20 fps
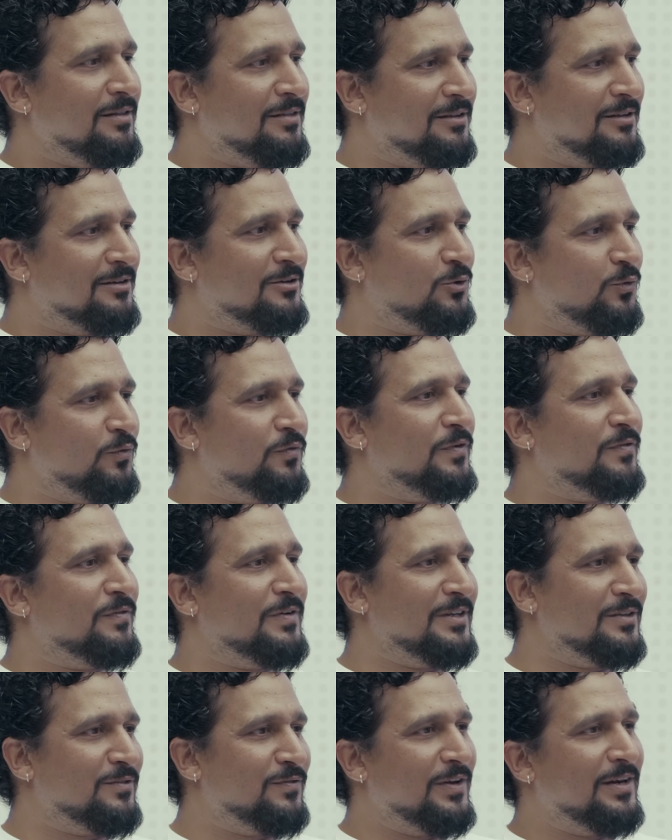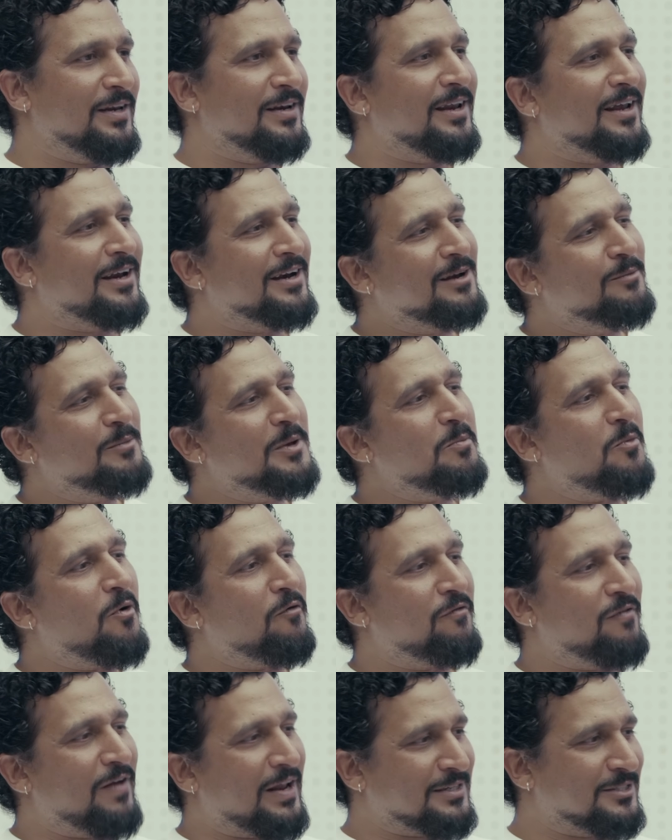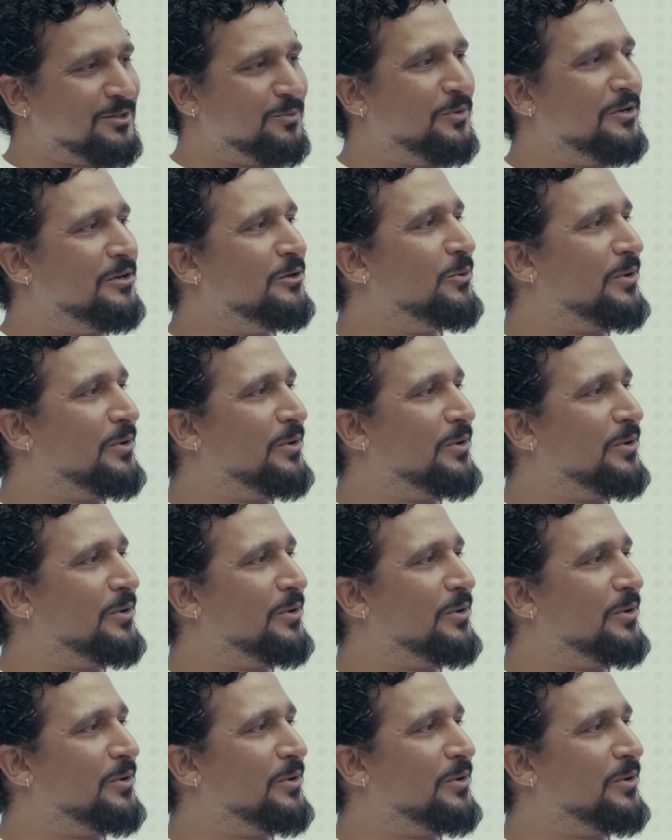the 250 is feeling like it'll be more flexible.